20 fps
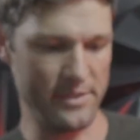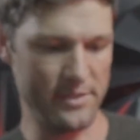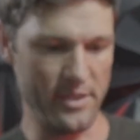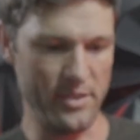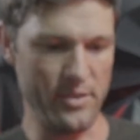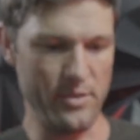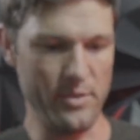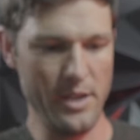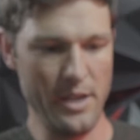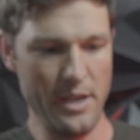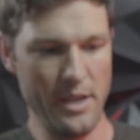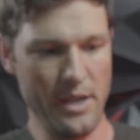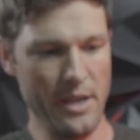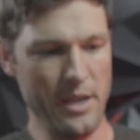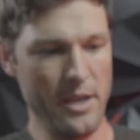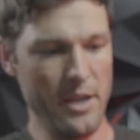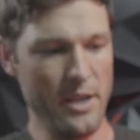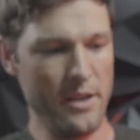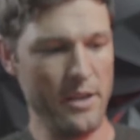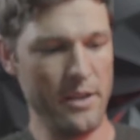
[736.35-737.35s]
So
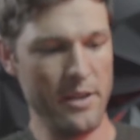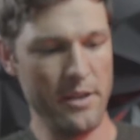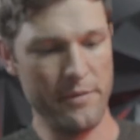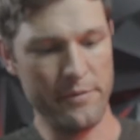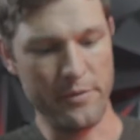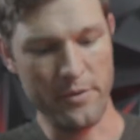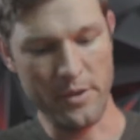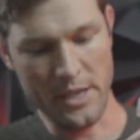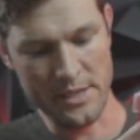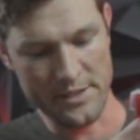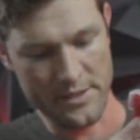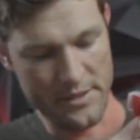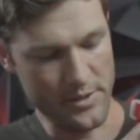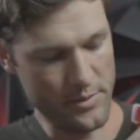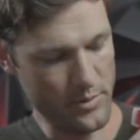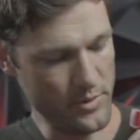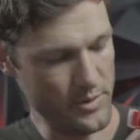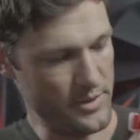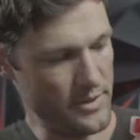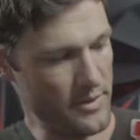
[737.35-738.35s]
for us,
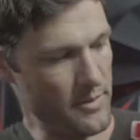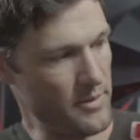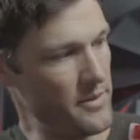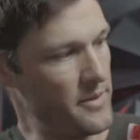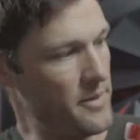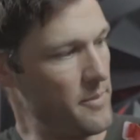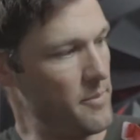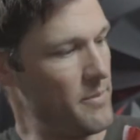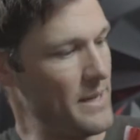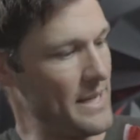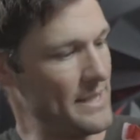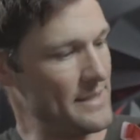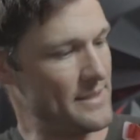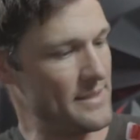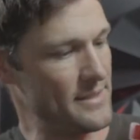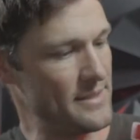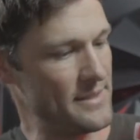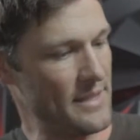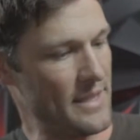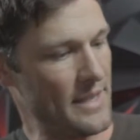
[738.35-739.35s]
this was the best
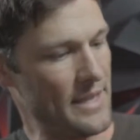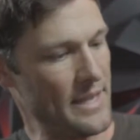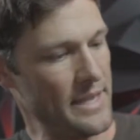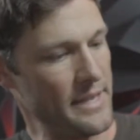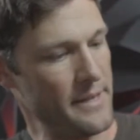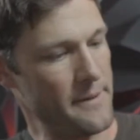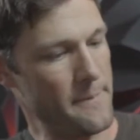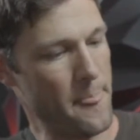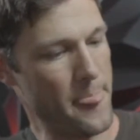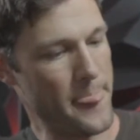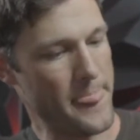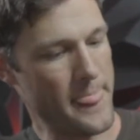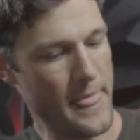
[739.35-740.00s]
design